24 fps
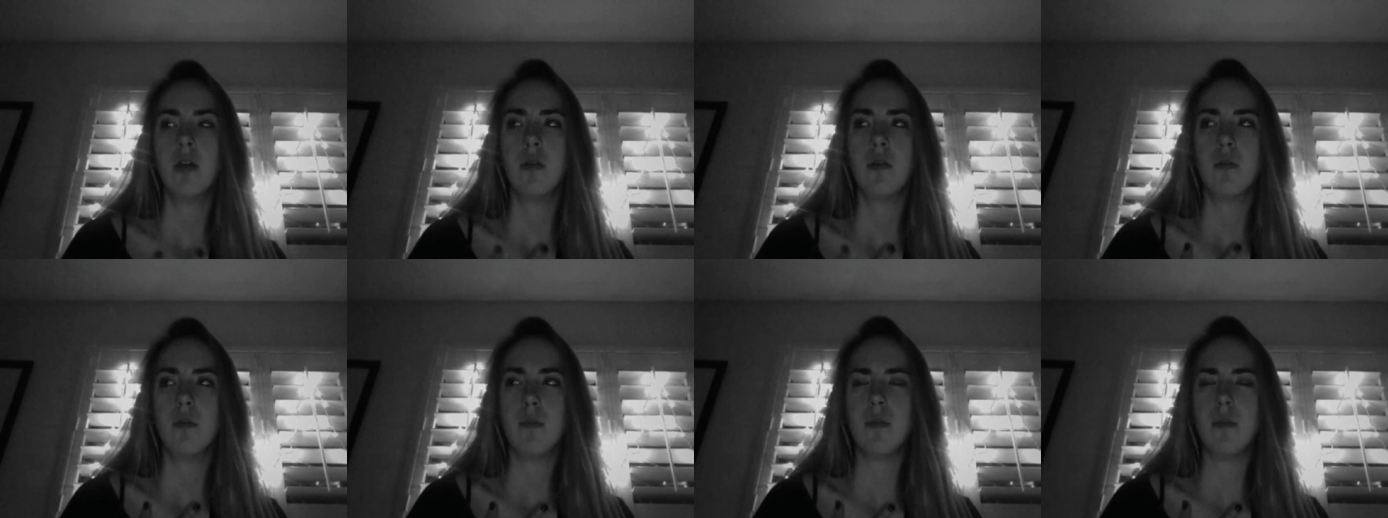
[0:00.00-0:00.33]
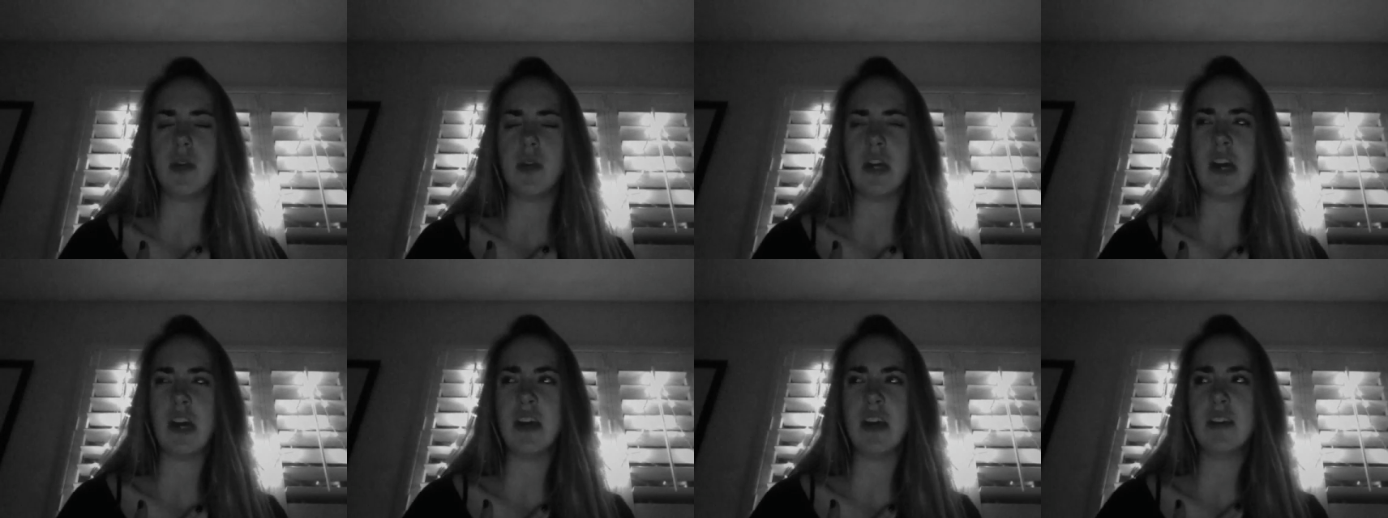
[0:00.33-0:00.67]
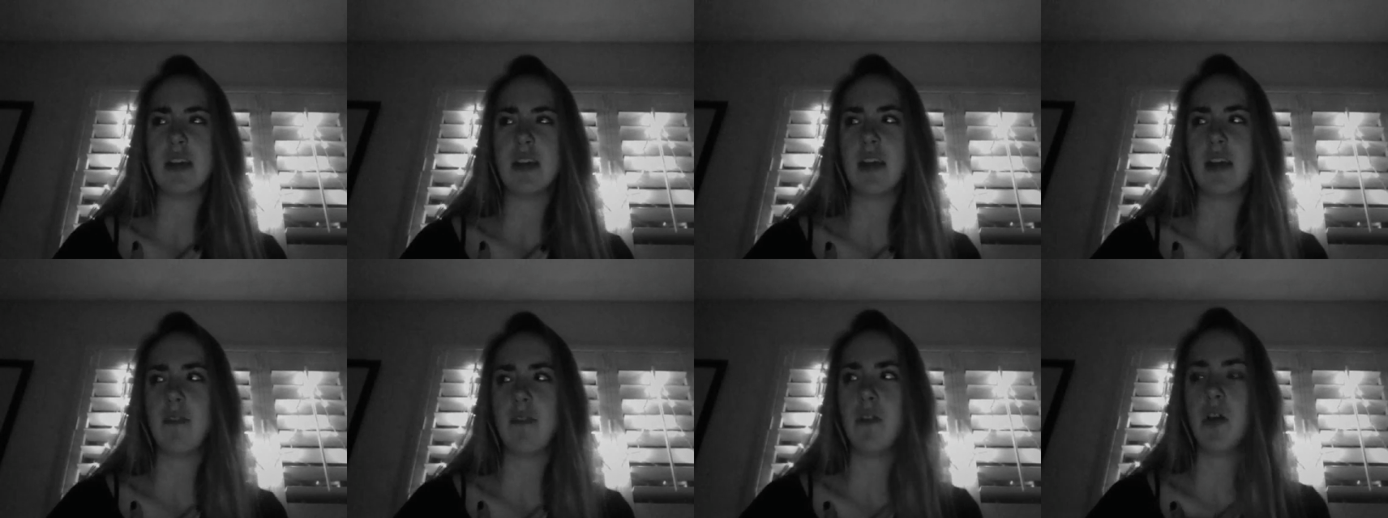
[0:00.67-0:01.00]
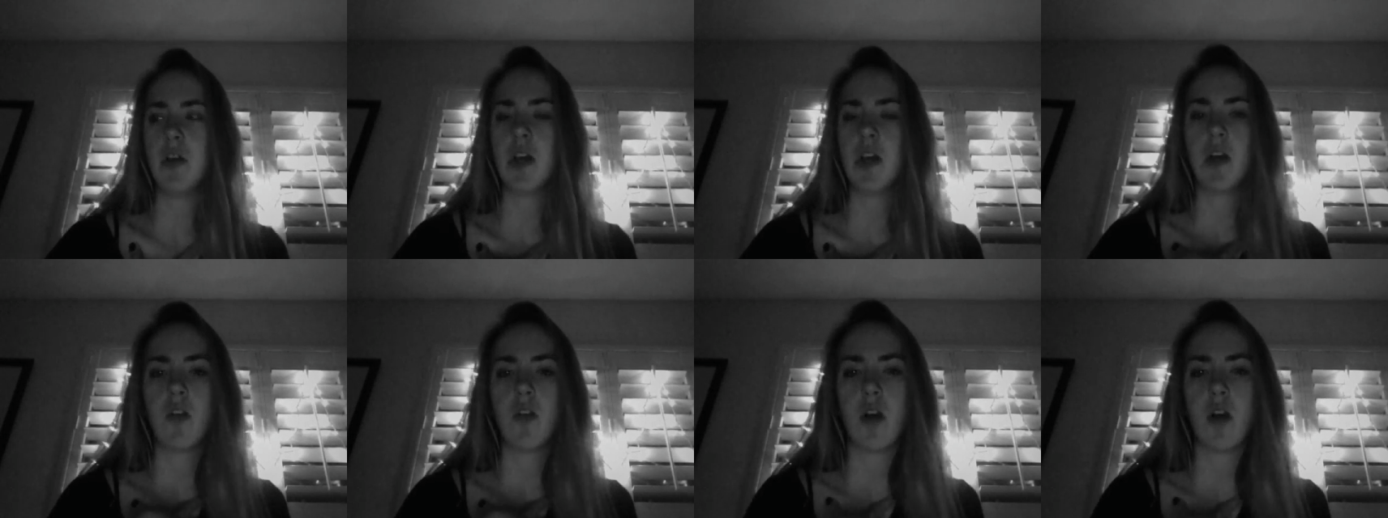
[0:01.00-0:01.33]
because I feel
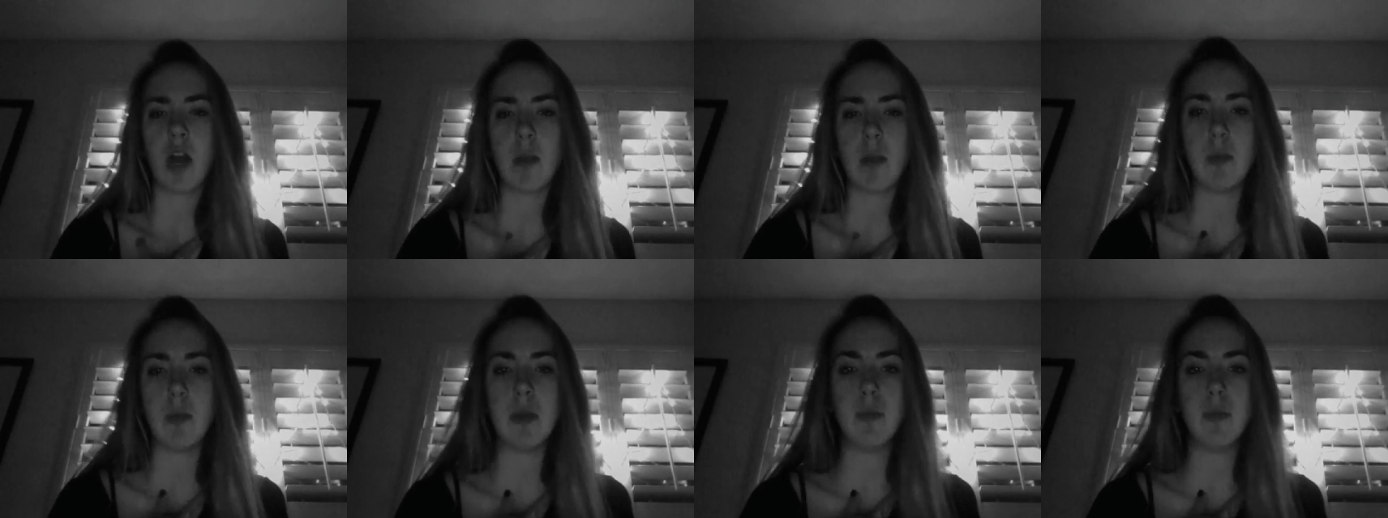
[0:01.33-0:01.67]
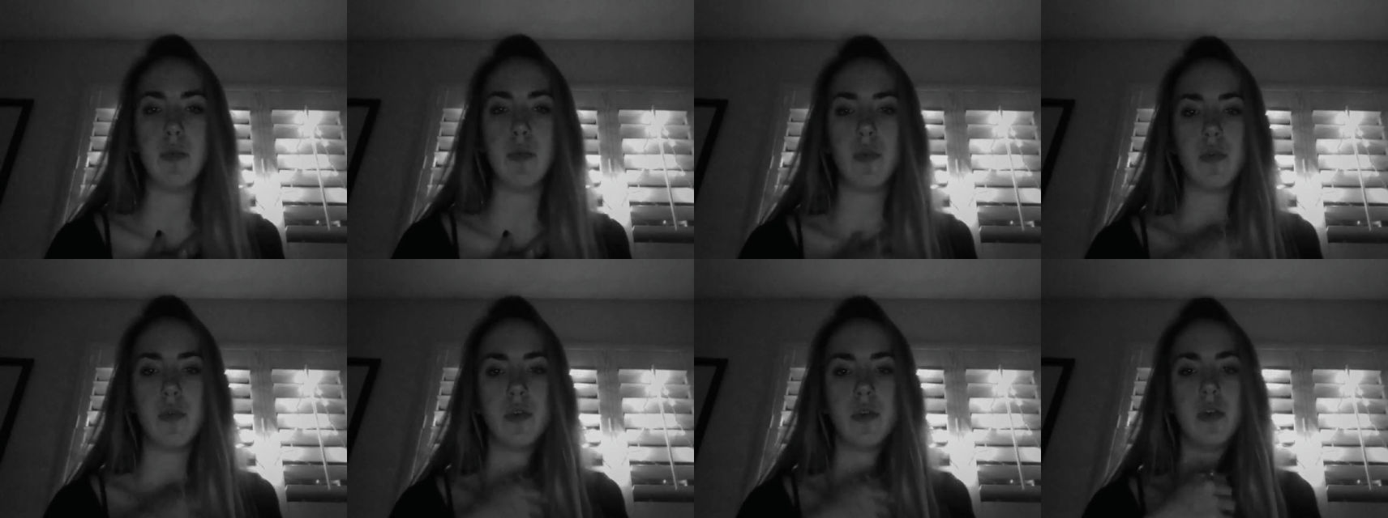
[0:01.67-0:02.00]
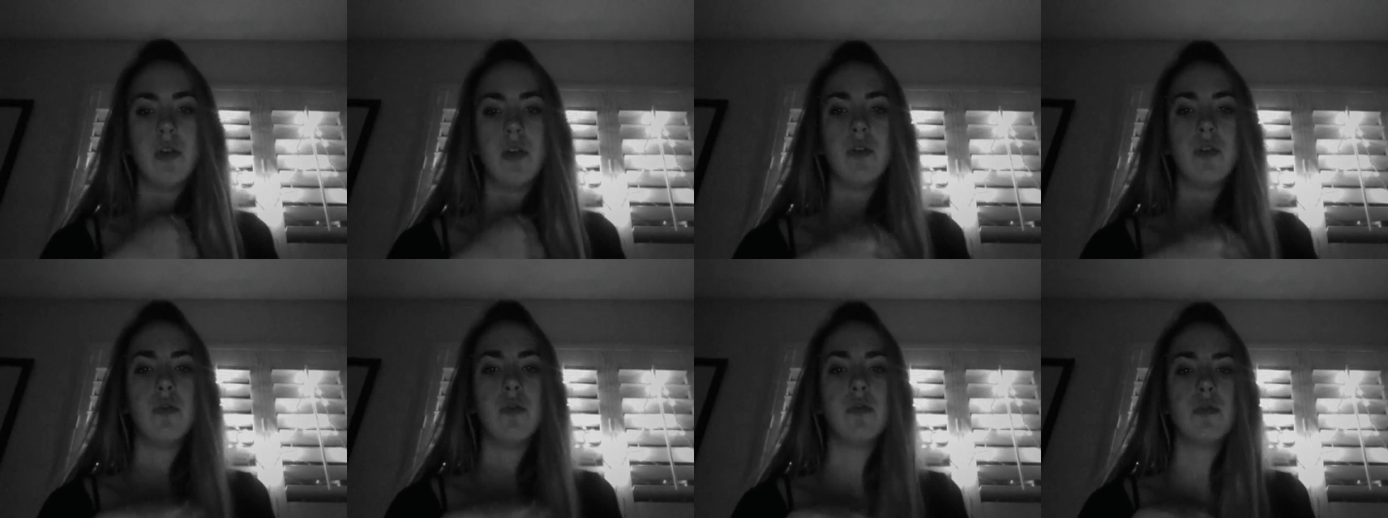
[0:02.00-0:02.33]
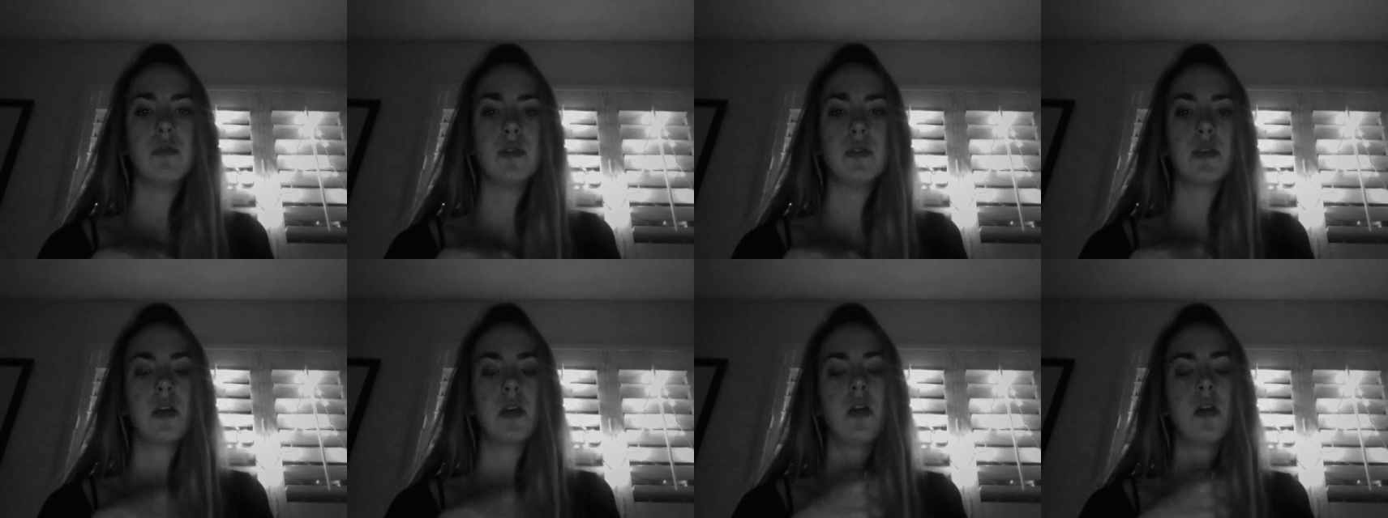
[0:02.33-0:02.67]
like a lot of people
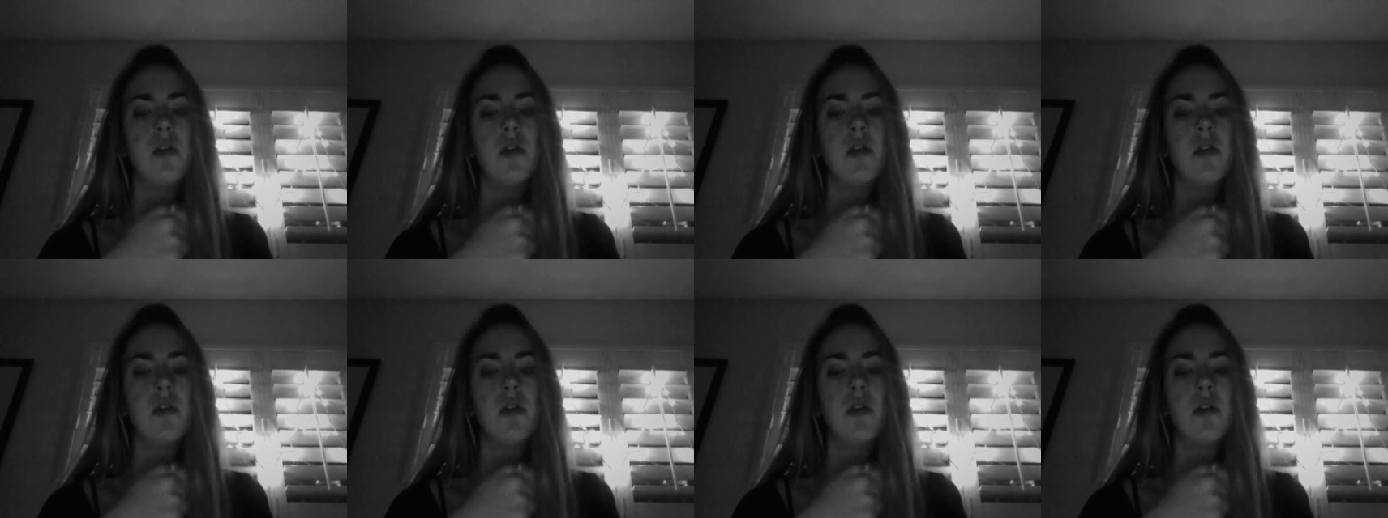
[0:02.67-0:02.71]
use